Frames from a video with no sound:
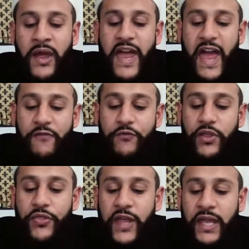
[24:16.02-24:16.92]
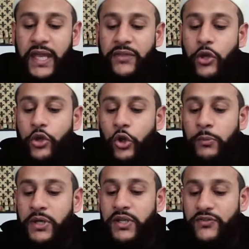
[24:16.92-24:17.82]
Everything in the
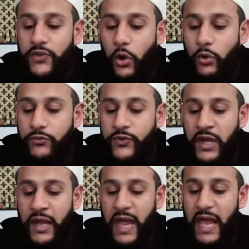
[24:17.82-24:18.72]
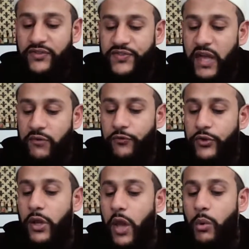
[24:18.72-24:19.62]
human dissolves except for
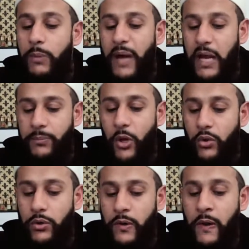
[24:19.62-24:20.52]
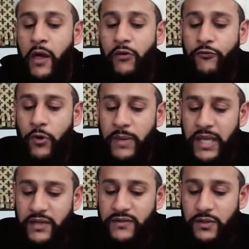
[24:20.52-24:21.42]
the lower backbone. From
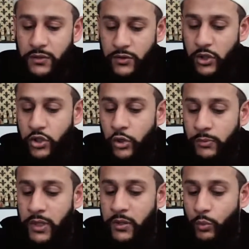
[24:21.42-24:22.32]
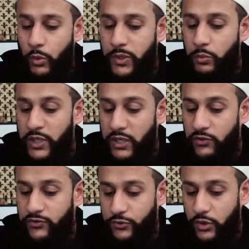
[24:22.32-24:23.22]
it, the human will be
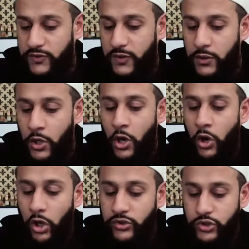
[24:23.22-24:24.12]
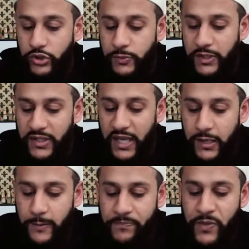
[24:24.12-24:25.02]
reconstructed on Judgment
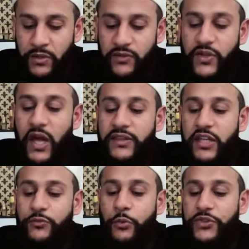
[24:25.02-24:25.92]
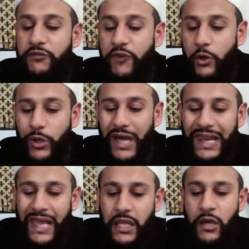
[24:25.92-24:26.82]
Day. This is a hadith muttafaqun
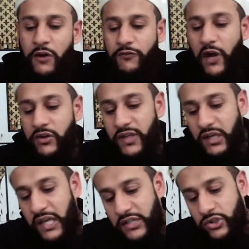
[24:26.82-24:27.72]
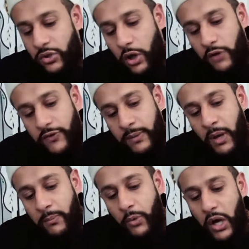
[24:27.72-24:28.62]
alayh, found in the collection of
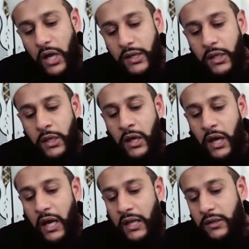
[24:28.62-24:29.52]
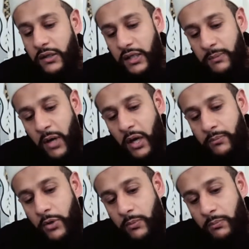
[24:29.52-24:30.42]
Imam Bukhari and
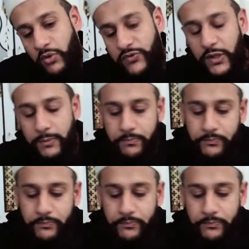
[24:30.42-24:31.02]
Imam Muslim.